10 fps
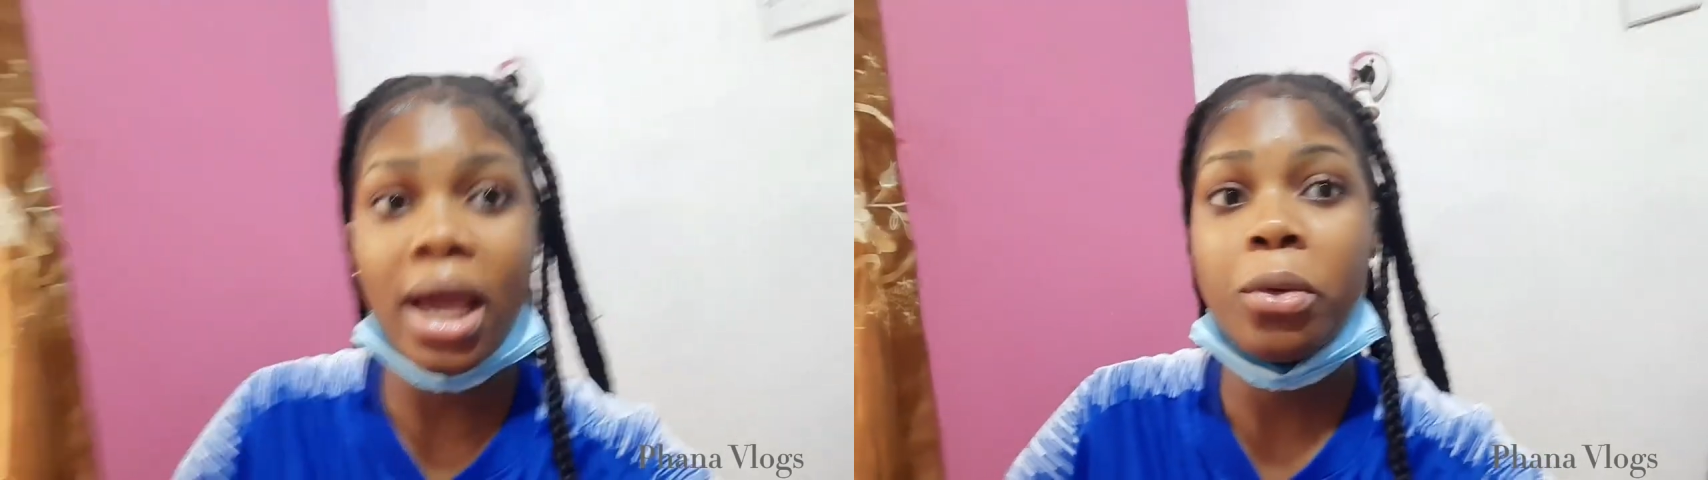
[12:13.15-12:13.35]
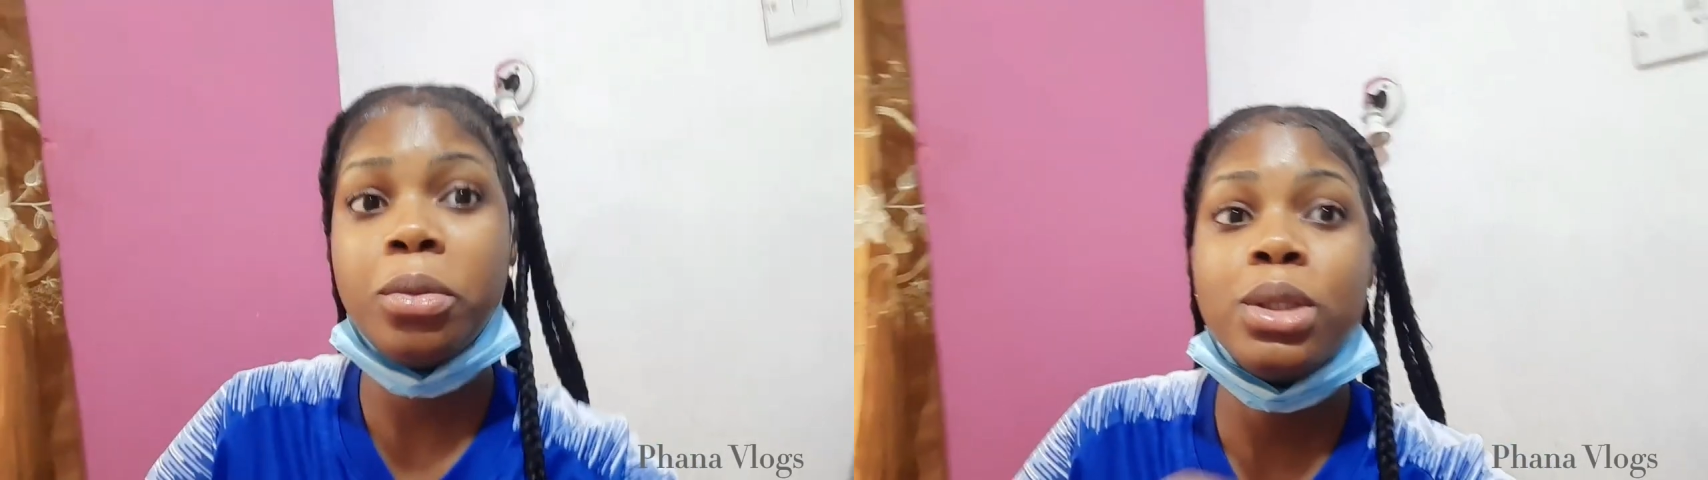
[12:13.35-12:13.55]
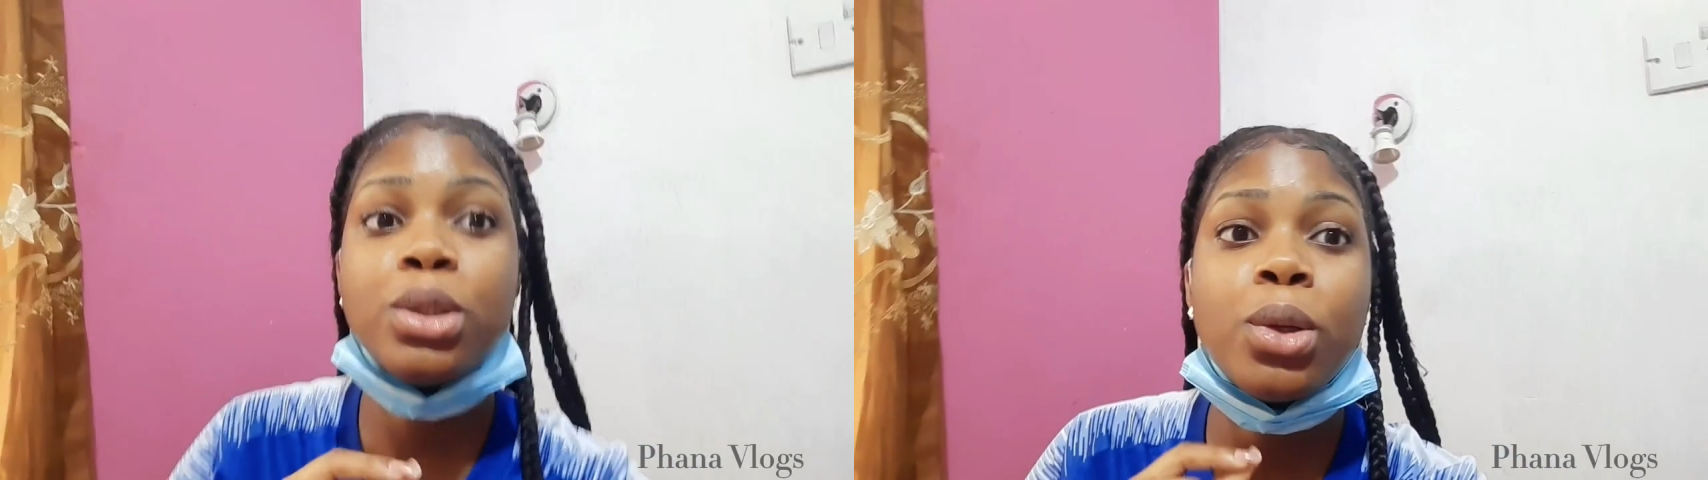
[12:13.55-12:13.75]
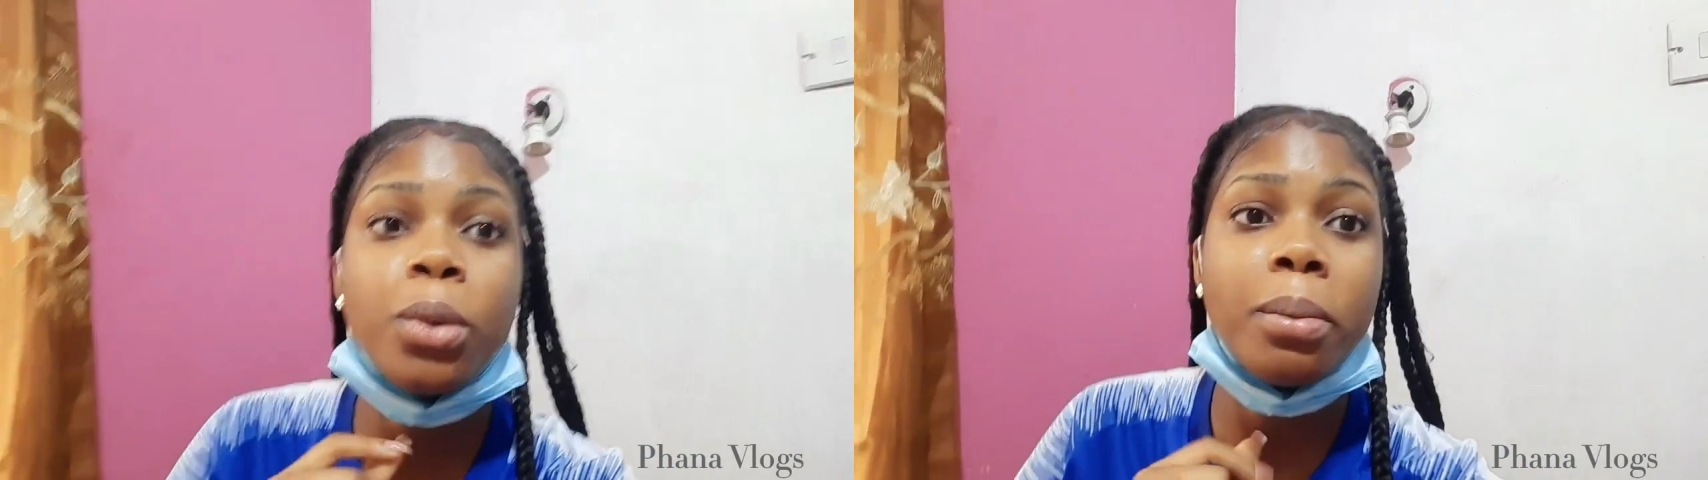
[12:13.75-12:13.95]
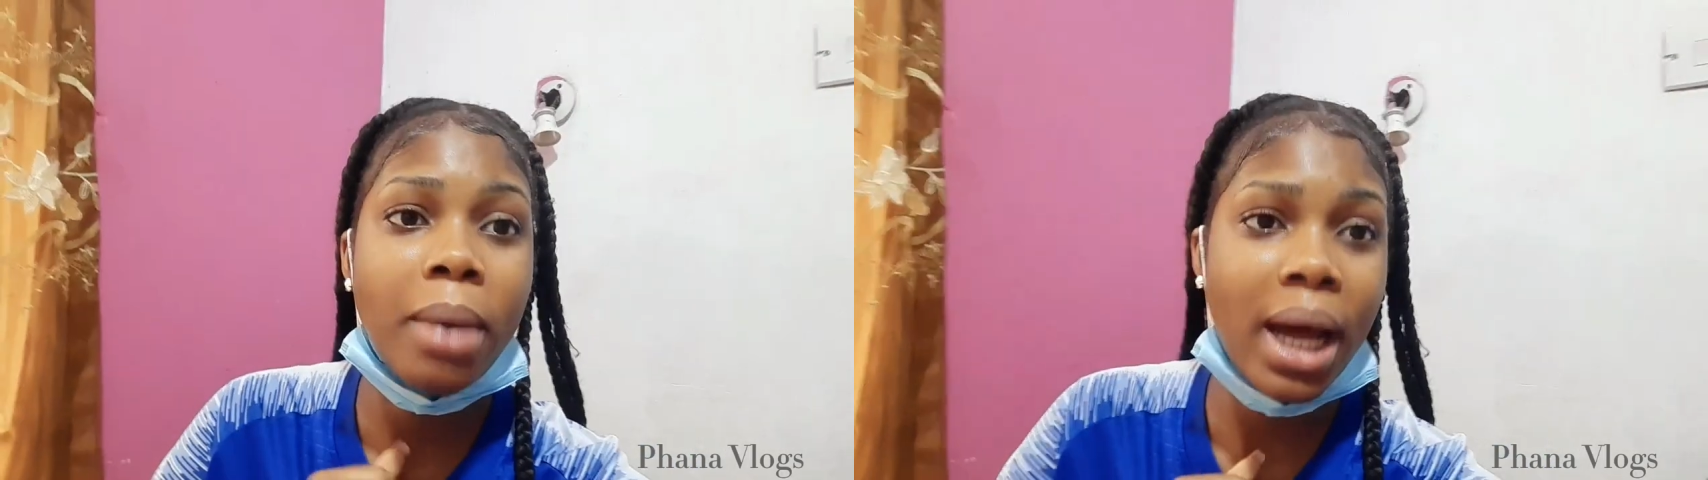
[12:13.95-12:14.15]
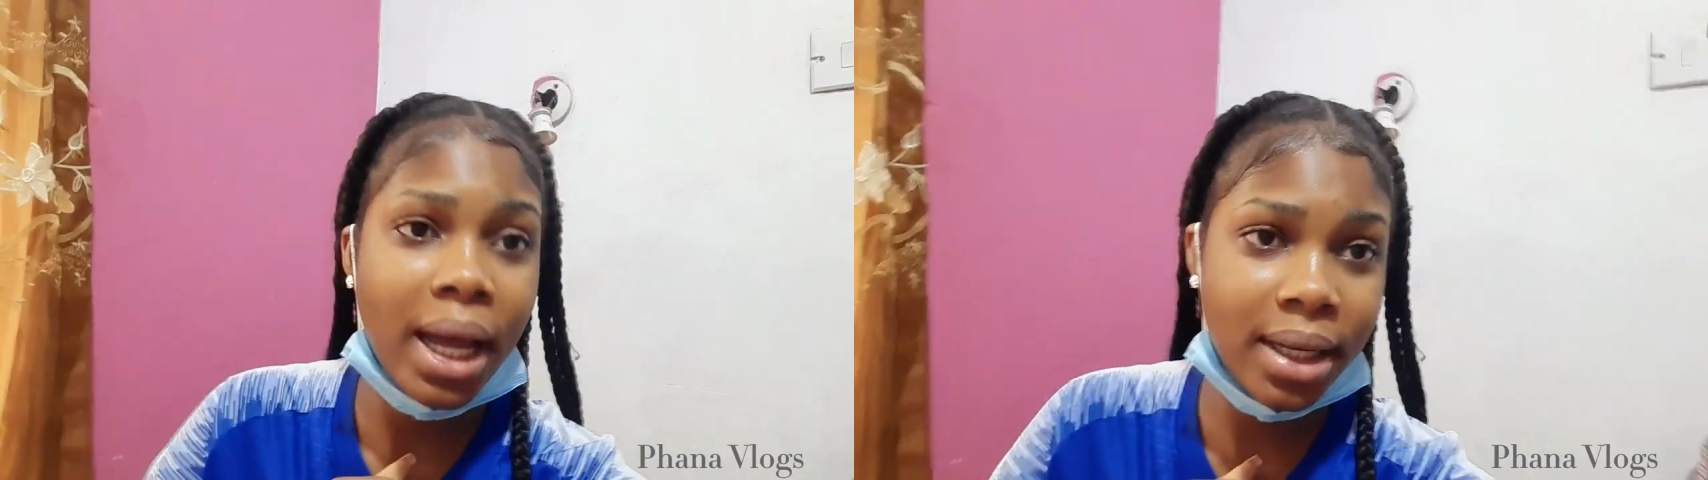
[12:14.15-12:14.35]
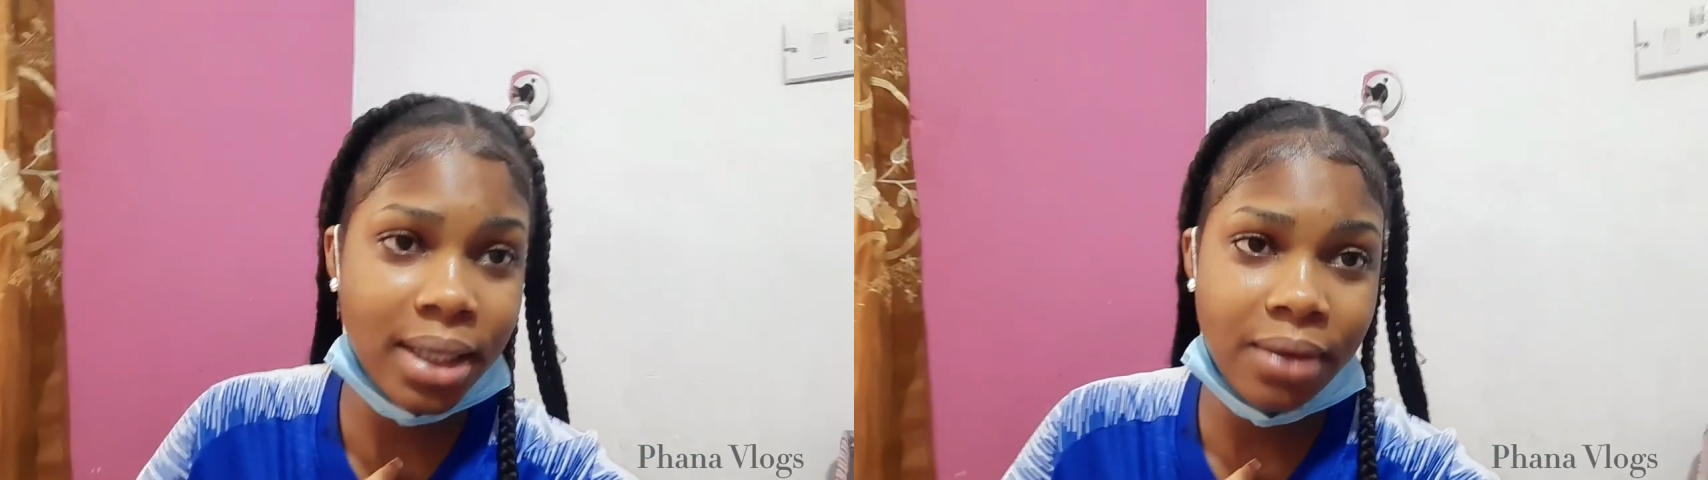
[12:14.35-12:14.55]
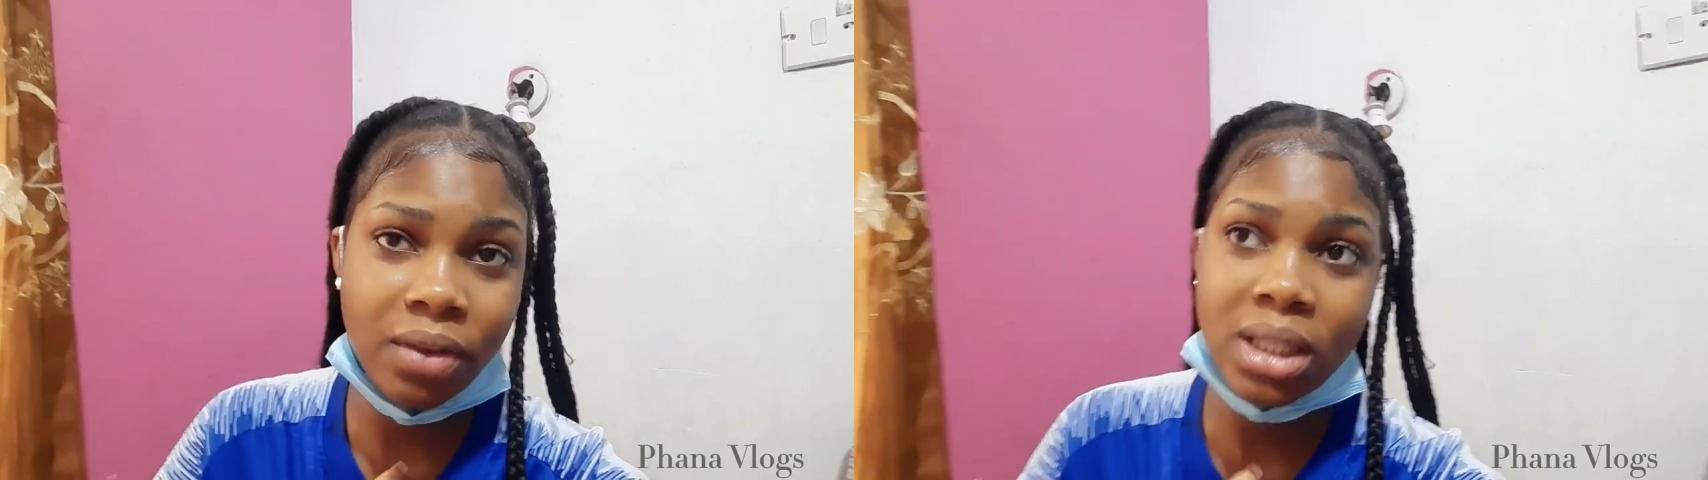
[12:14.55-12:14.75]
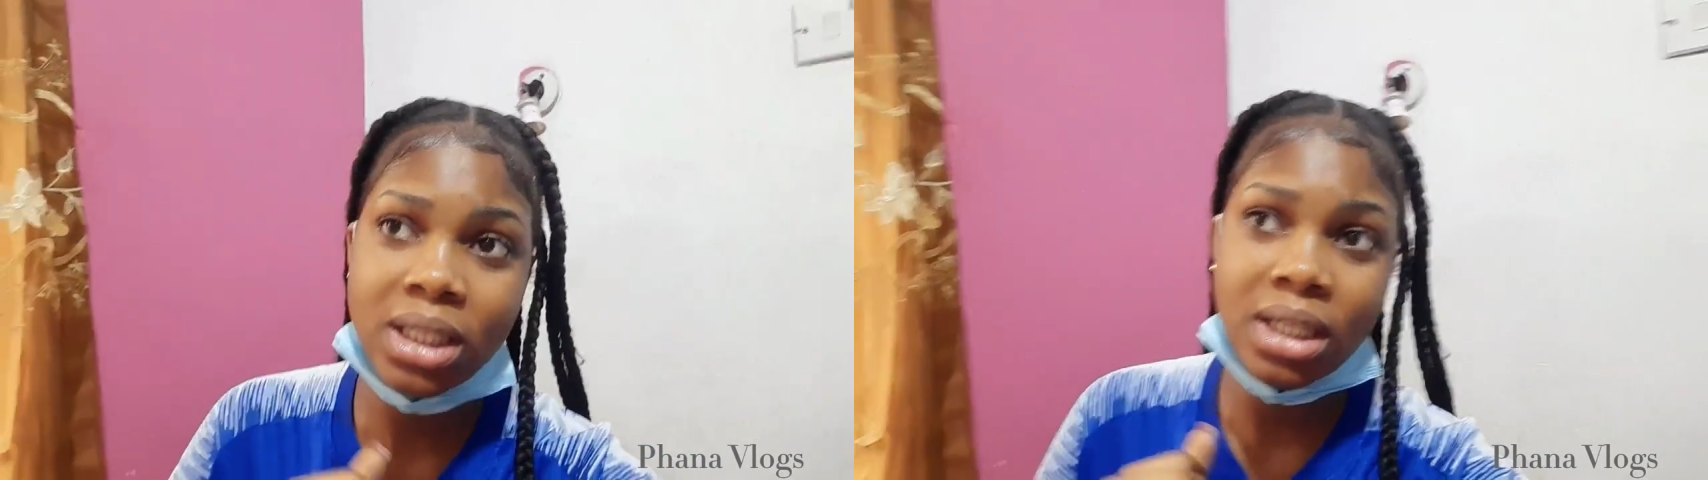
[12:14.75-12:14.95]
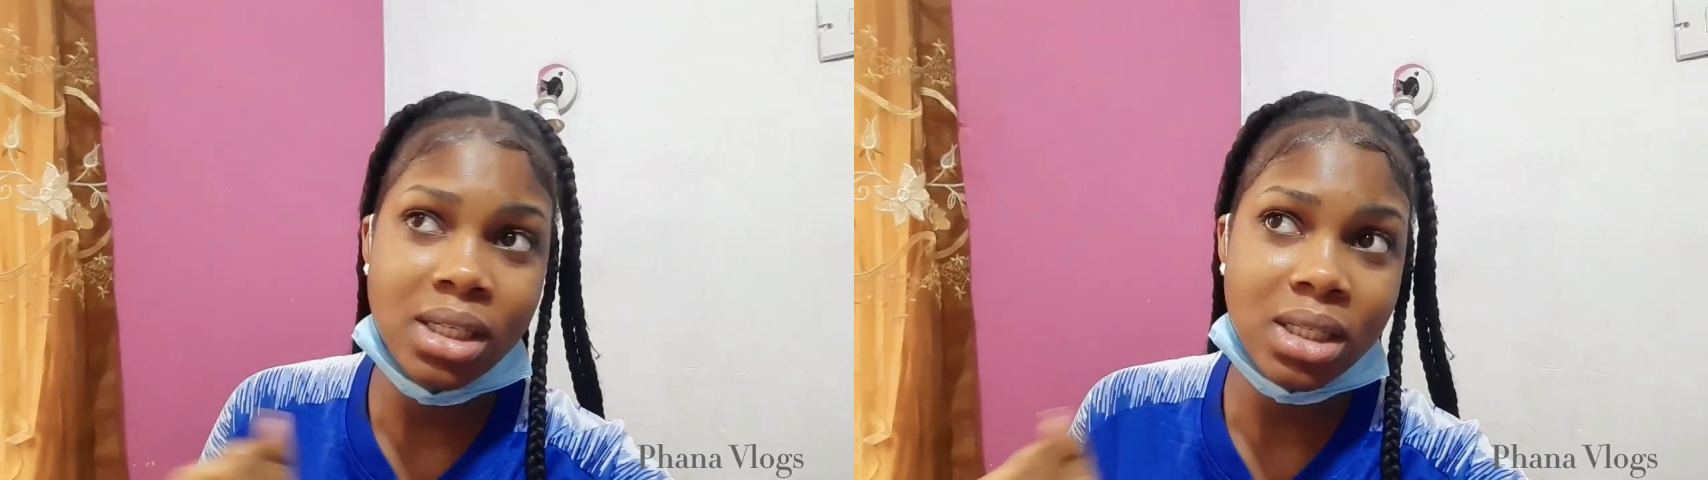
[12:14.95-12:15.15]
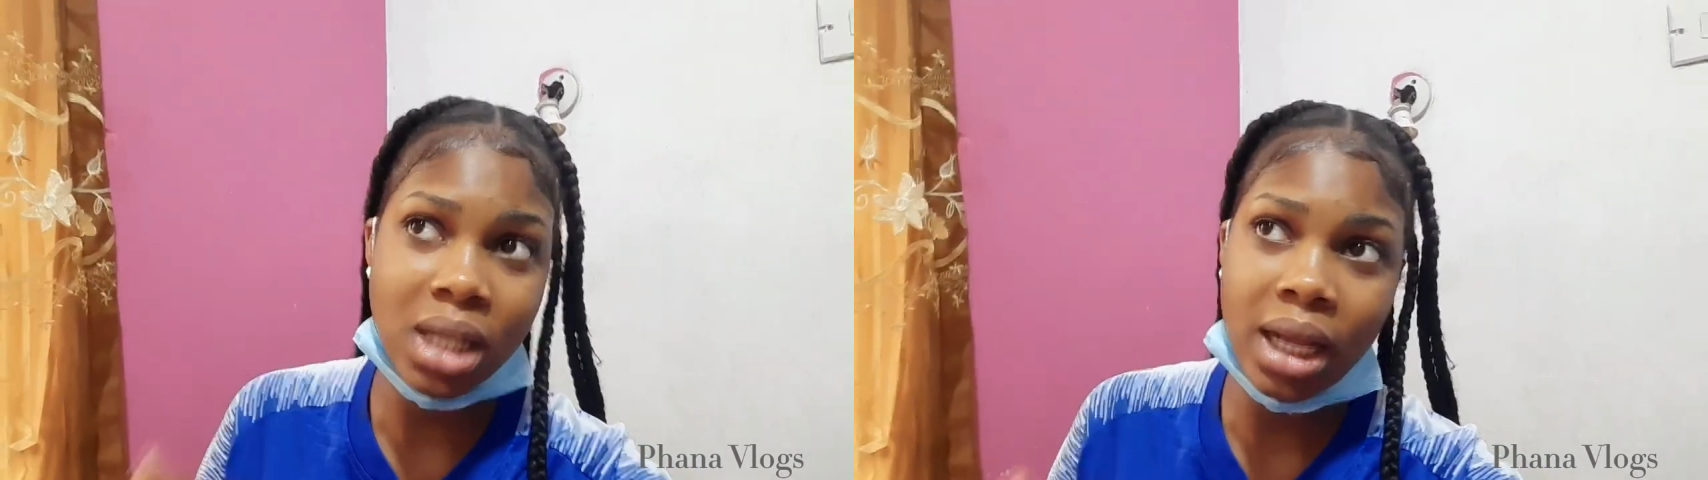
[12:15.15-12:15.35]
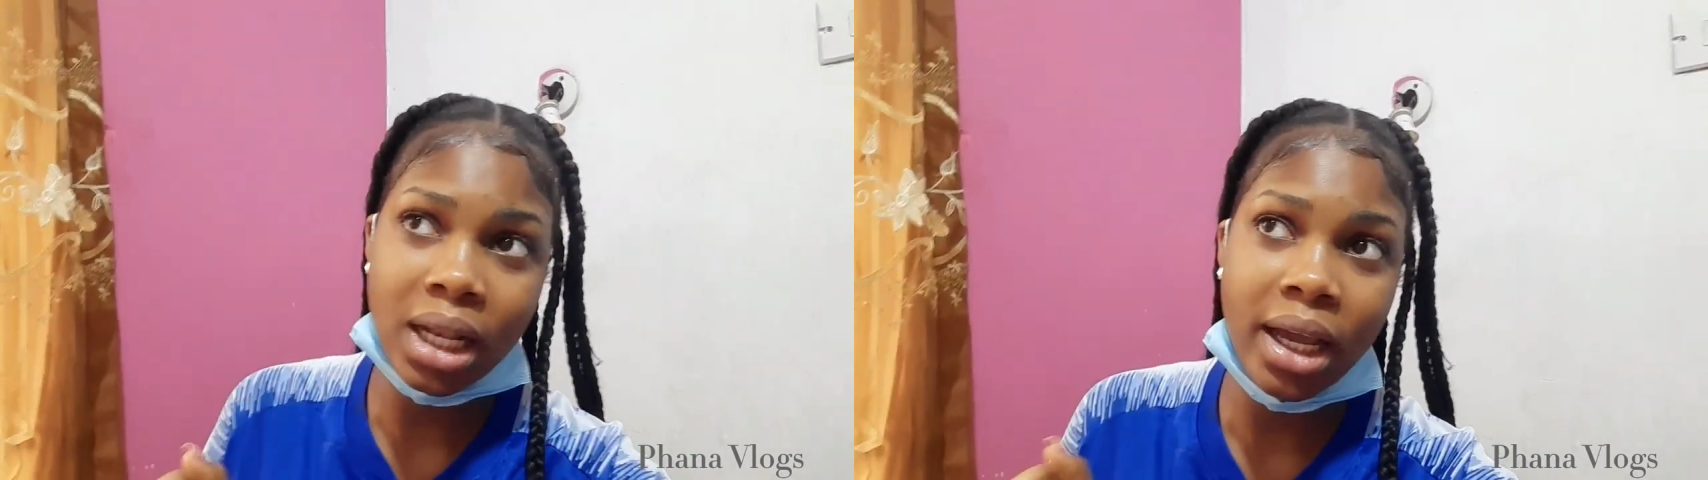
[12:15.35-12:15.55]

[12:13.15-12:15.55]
I will be so mad if they take this light.